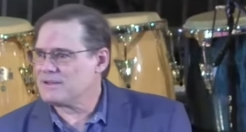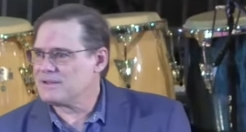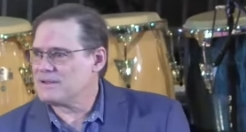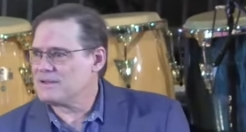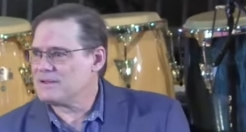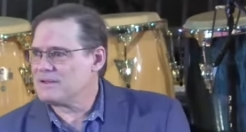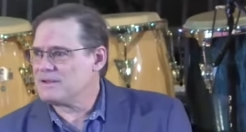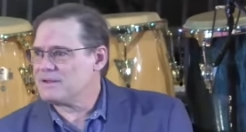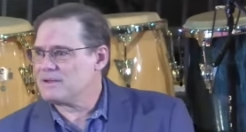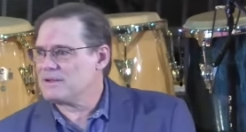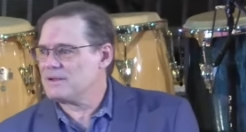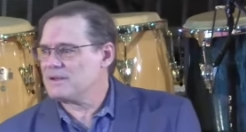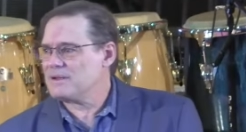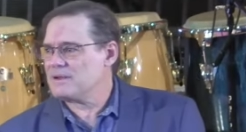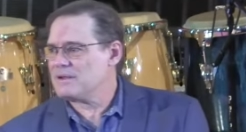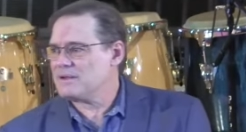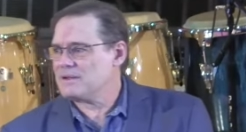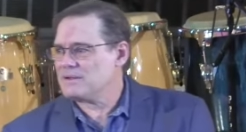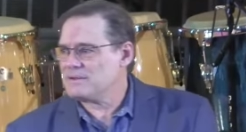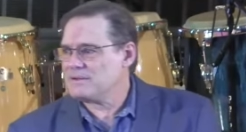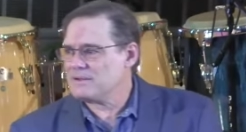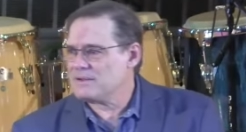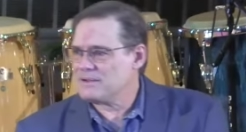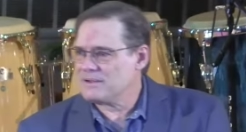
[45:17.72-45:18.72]

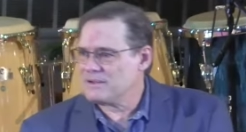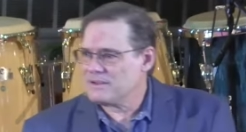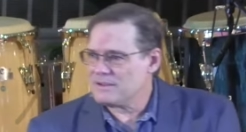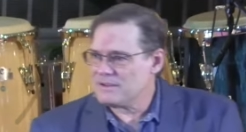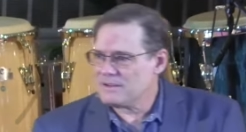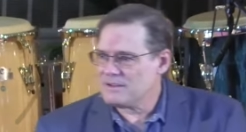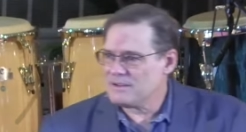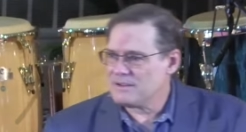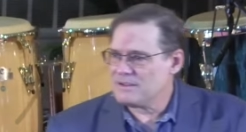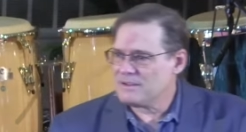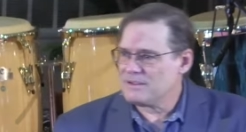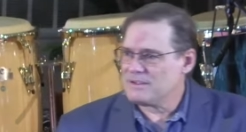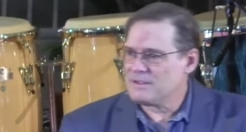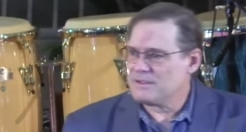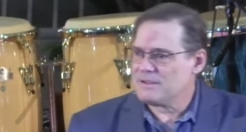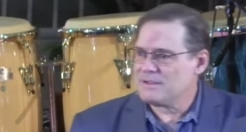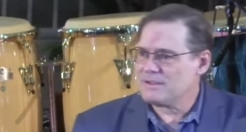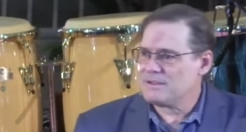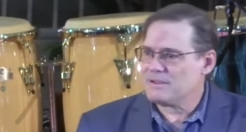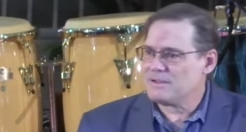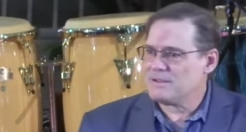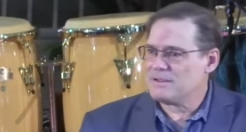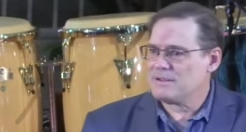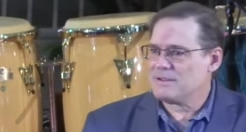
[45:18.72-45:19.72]

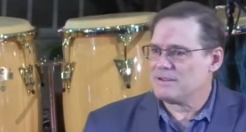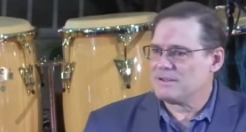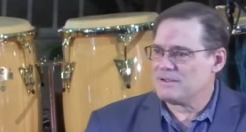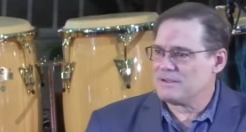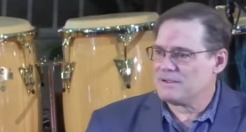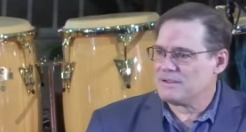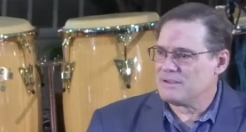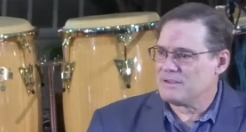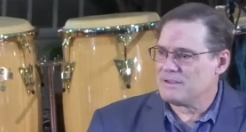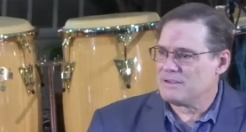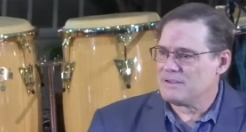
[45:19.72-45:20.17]
(silence)